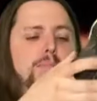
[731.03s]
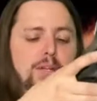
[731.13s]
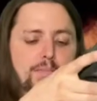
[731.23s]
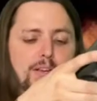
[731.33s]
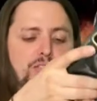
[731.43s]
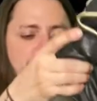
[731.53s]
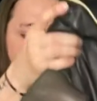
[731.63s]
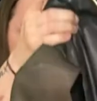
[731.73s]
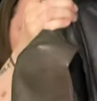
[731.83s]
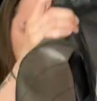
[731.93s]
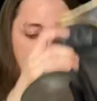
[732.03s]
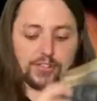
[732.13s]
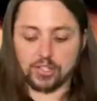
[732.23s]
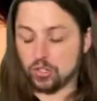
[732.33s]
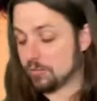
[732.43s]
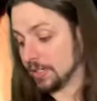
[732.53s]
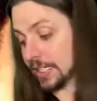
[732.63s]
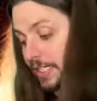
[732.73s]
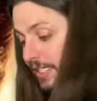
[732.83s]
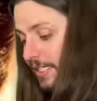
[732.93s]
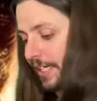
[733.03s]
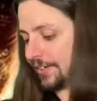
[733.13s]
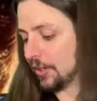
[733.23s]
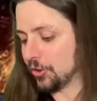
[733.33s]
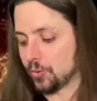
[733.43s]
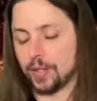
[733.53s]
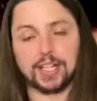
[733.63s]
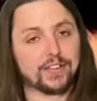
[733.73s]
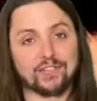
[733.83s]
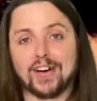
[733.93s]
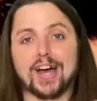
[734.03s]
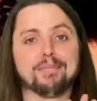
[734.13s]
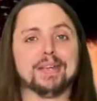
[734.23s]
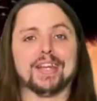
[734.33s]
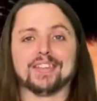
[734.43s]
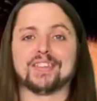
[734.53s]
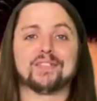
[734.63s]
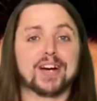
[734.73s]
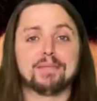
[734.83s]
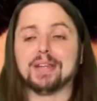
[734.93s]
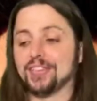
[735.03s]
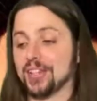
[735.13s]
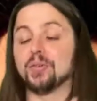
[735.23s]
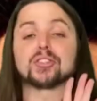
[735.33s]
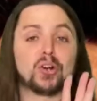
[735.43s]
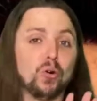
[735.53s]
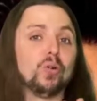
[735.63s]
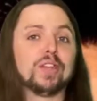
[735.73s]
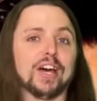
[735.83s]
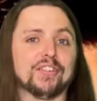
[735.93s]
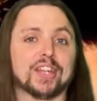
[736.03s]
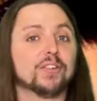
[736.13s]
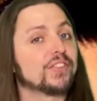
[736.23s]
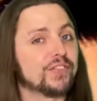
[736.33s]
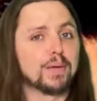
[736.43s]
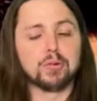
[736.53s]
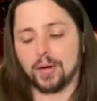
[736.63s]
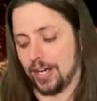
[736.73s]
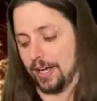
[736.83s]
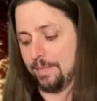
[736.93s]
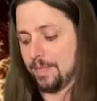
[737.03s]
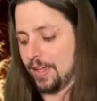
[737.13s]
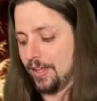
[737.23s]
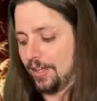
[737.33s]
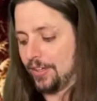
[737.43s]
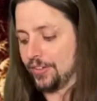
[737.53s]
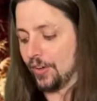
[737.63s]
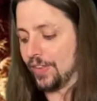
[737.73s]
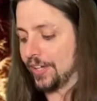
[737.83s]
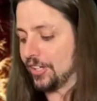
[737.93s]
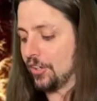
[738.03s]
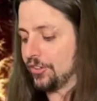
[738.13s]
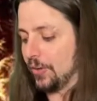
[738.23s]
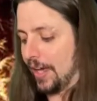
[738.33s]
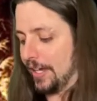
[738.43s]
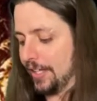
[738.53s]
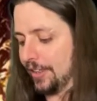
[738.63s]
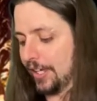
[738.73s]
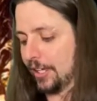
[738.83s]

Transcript: I put on my Thor cosplay, I was like, oh my goodness, I was sweating in 5 minutes. 5 minutes, and it was cold outside. It was February. So if that tells you anything.